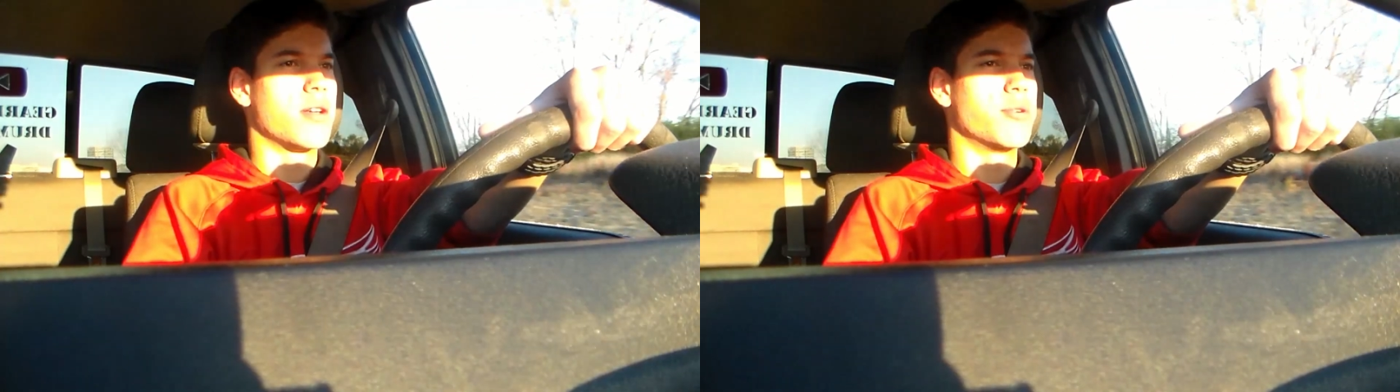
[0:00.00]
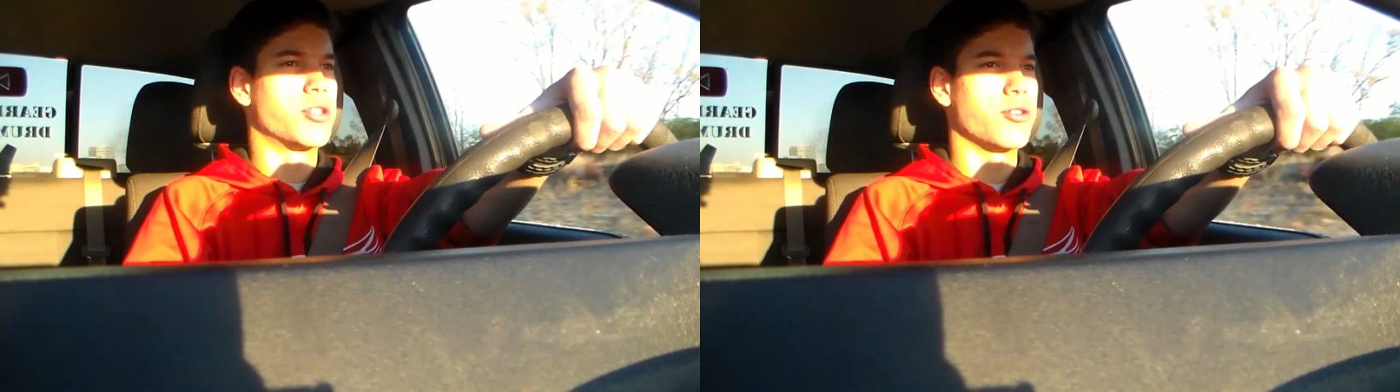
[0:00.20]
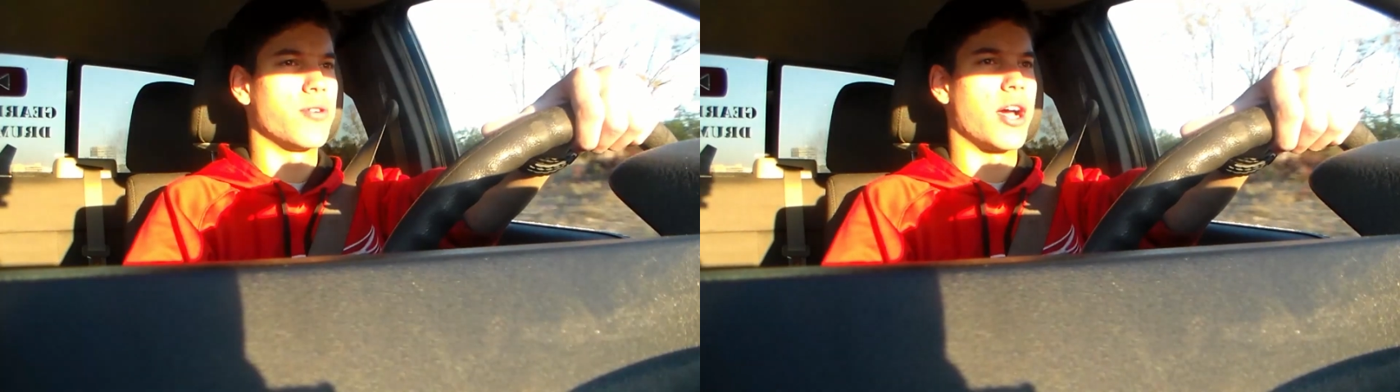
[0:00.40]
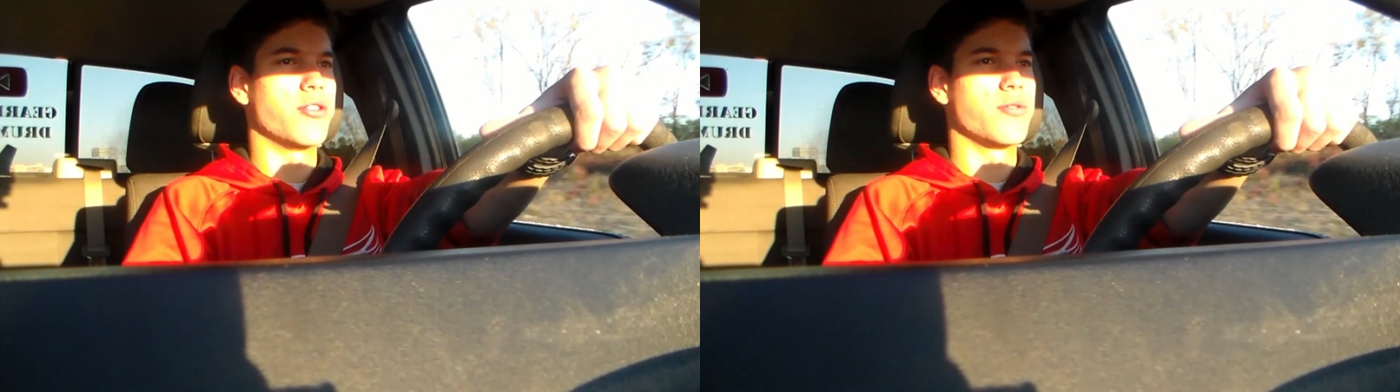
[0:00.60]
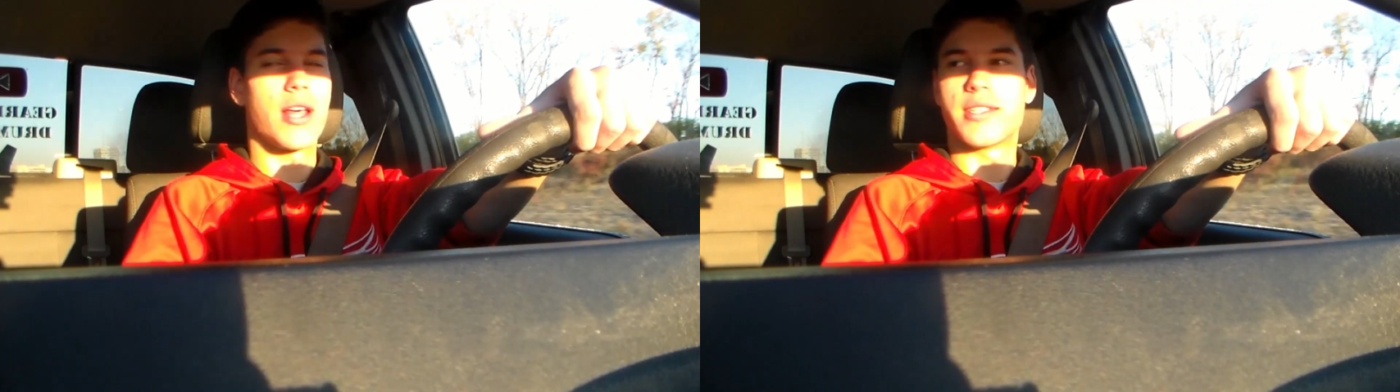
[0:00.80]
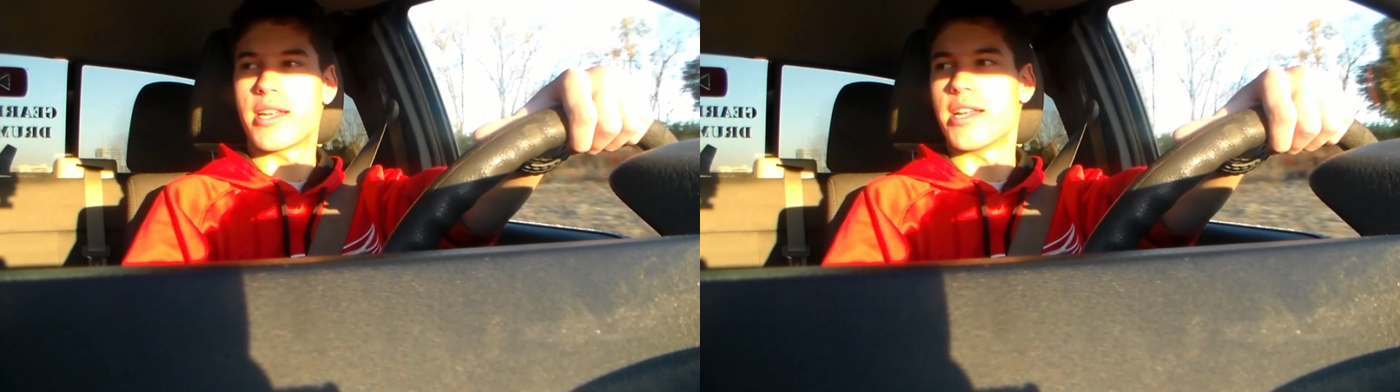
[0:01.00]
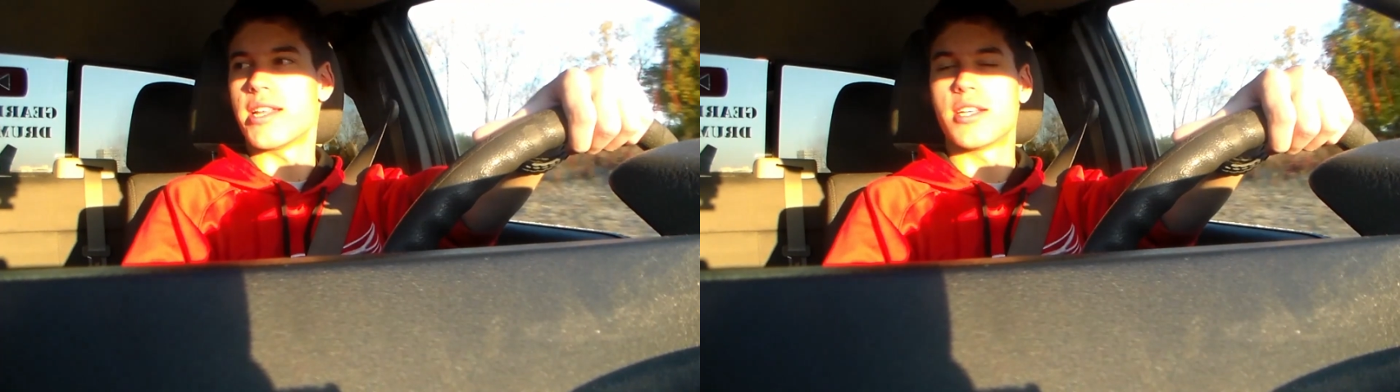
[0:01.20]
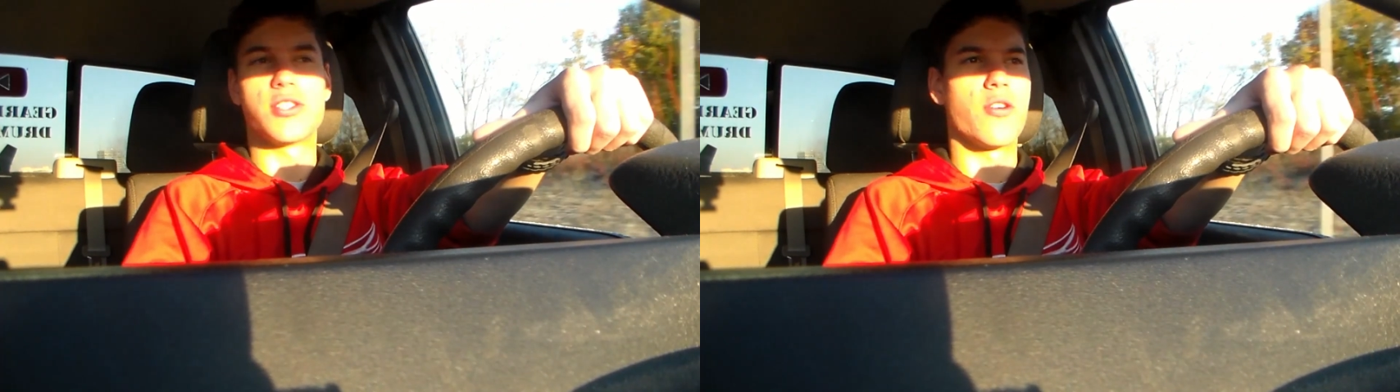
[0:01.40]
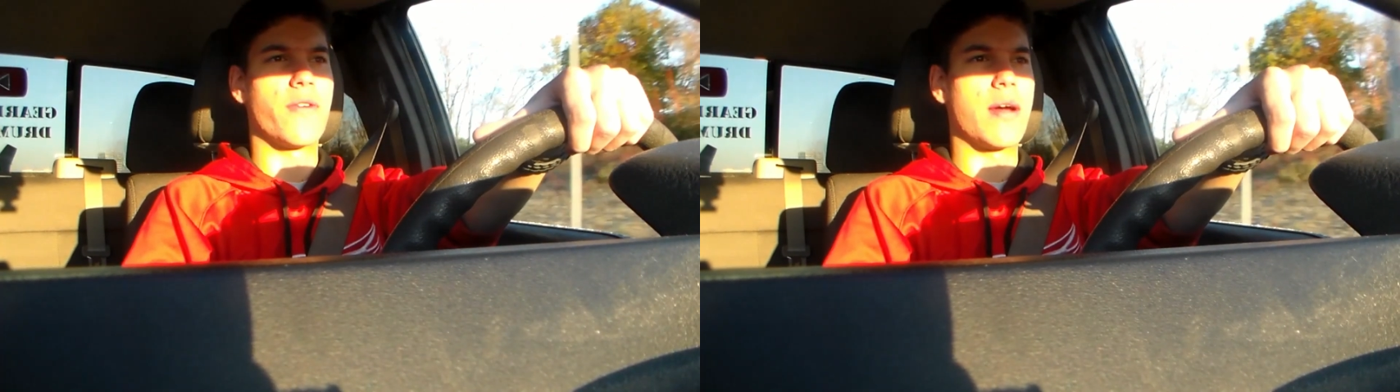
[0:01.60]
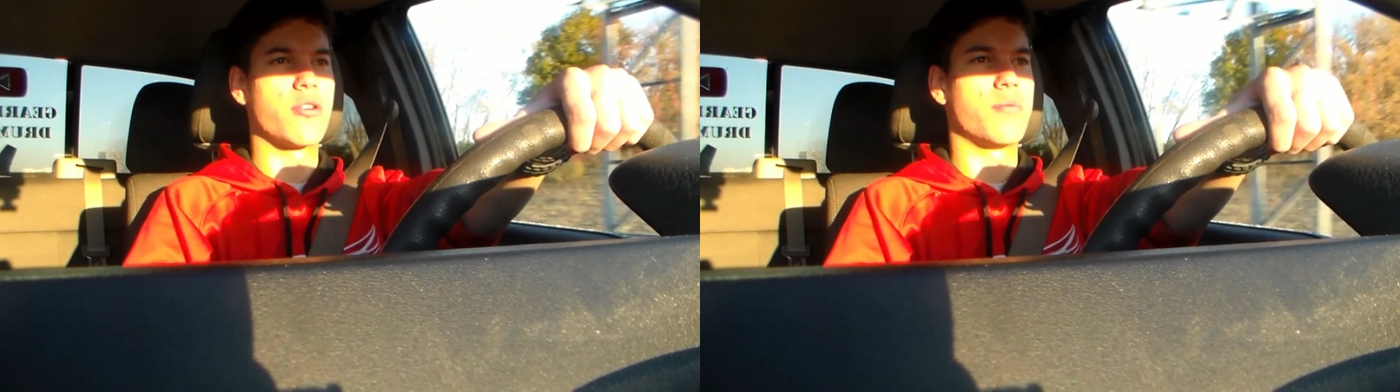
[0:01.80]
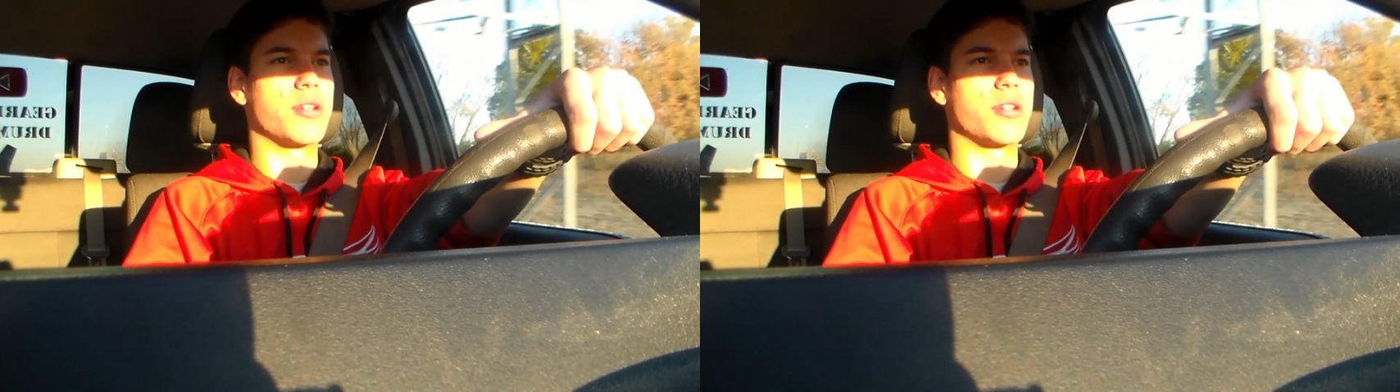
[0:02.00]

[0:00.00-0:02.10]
Number two, I do realize that it is November,